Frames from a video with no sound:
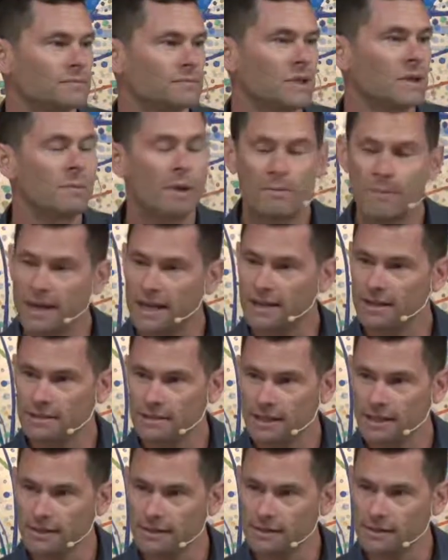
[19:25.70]
Am I making
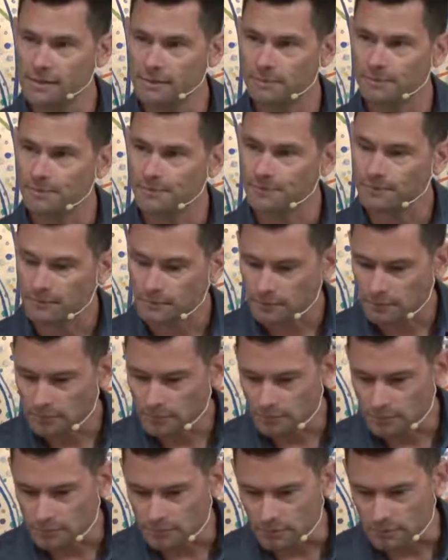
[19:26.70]
sense?
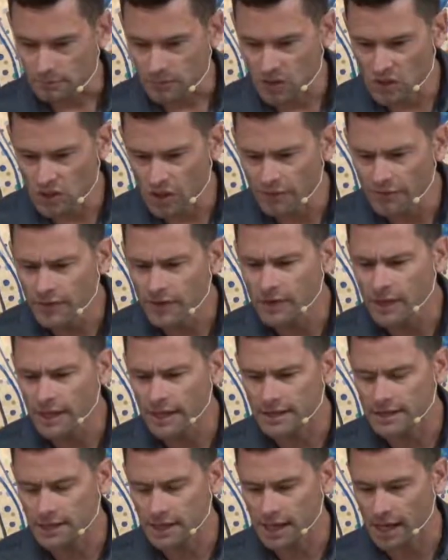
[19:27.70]
So I feel that
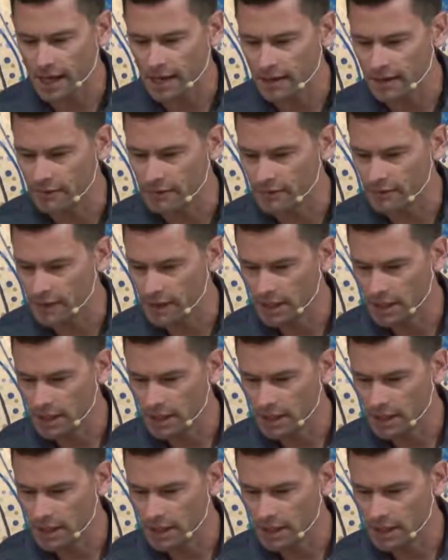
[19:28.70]
as a kind of